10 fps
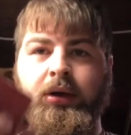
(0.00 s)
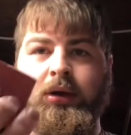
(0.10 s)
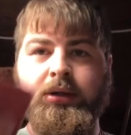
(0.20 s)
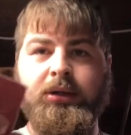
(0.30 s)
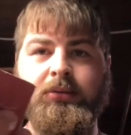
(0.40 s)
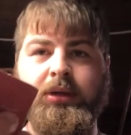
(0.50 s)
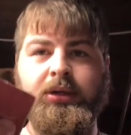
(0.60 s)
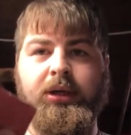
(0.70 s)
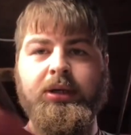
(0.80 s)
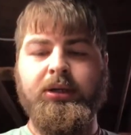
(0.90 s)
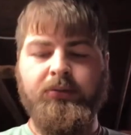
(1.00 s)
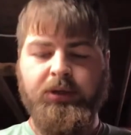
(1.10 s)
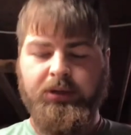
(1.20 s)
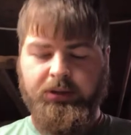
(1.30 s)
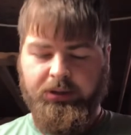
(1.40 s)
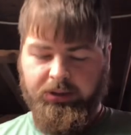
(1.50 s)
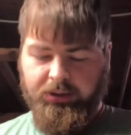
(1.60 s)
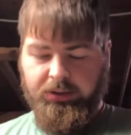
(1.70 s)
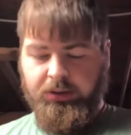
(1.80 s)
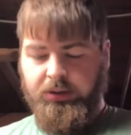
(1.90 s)
is I'm going to take some of this,
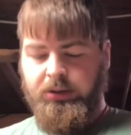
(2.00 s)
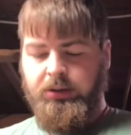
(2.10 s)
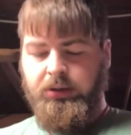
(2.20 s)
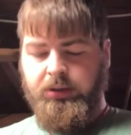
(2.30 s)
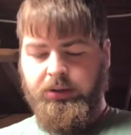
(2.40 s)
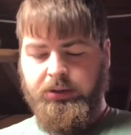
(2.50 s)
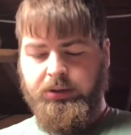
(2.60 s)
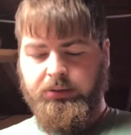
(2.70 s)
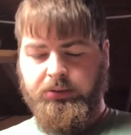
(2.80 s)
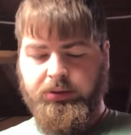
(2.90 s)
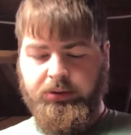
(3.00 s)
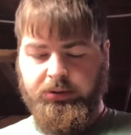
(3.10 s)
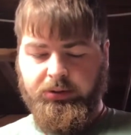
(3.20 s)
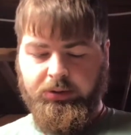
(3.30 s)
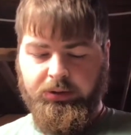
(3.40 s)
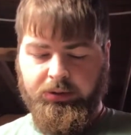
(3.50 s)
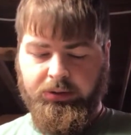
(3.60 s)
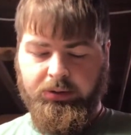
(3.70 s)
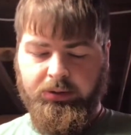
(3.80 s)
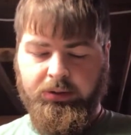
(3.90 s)
let's see what it is,
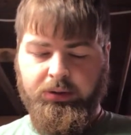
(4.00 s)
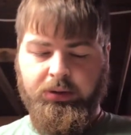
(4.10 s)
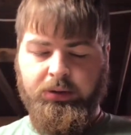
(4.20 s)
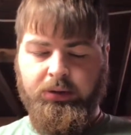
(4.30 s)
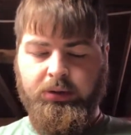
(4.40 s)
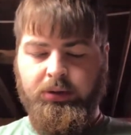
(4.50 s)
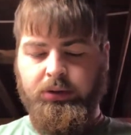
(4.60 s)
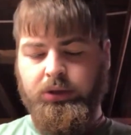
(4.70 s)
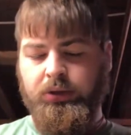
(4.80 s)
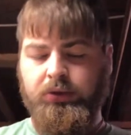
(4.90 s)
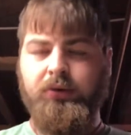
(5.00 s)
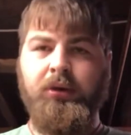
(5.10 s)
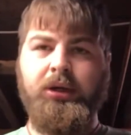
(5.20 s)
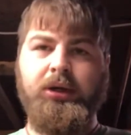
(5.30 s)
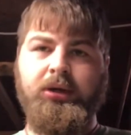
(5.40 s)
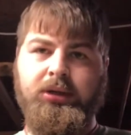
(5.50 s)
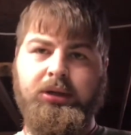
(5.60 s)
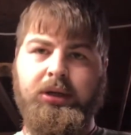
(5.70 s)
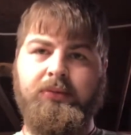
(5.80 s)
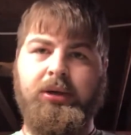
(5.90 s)
220
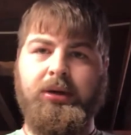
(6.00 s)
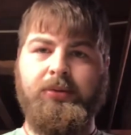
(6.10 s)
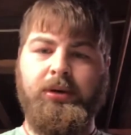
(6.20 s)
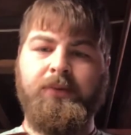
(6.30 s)
sandpaper.